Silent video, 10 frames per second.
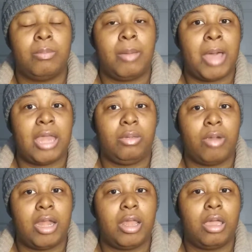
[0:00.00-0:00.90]
my body
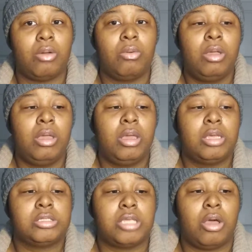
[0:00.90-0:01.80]
right now.
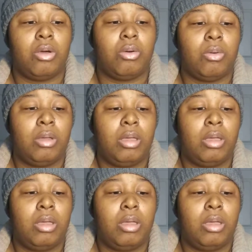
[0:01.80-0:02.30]
So,